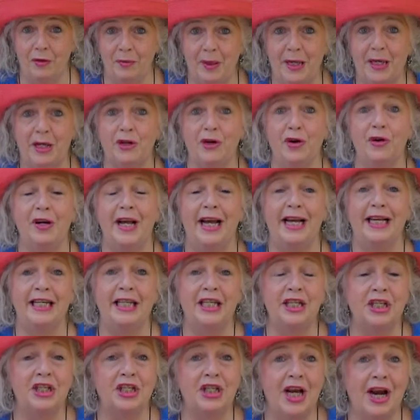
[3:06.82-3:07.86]
you been
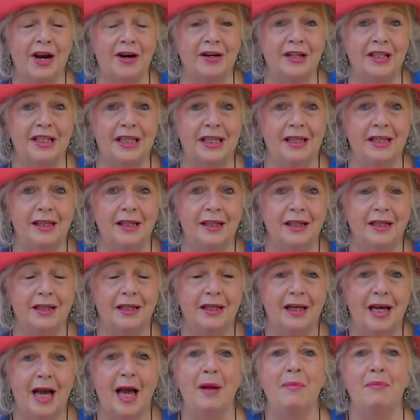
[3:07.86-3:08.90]
donating to charity?
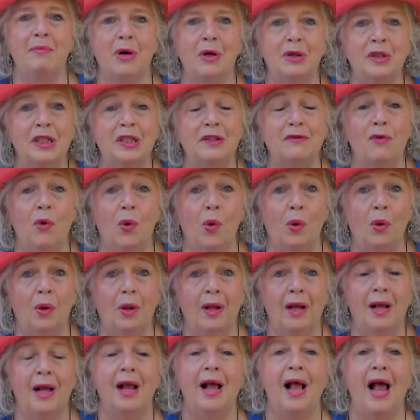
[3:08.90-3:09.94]
And most of all,
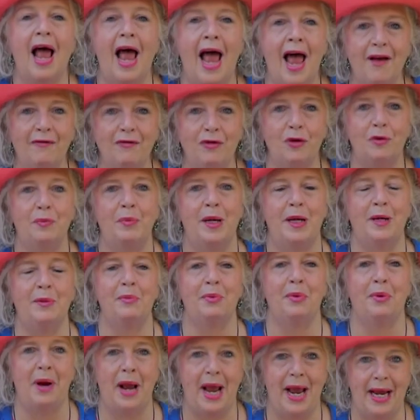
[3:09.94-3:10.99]
have you been
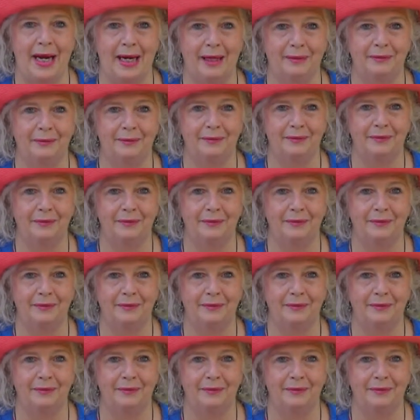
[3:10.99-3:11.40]
praying?